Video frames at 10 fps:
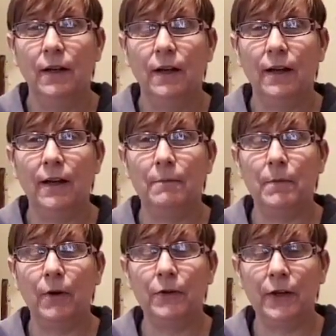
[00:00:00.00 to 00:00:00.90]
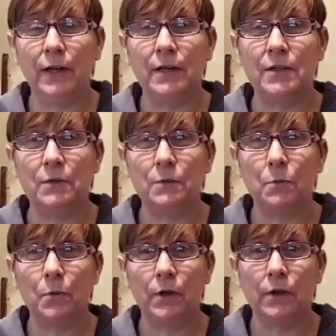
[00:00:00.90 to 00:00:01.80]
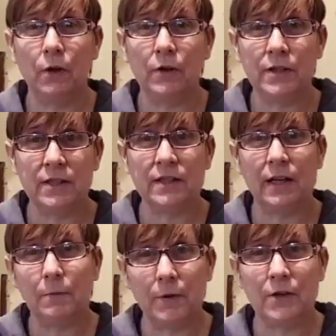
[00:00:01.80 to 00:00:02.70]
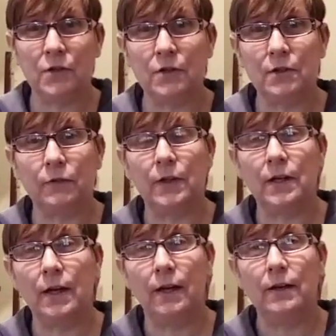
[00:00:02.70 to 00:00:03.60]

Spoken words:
I think it's one of the nicest celebrations of the year.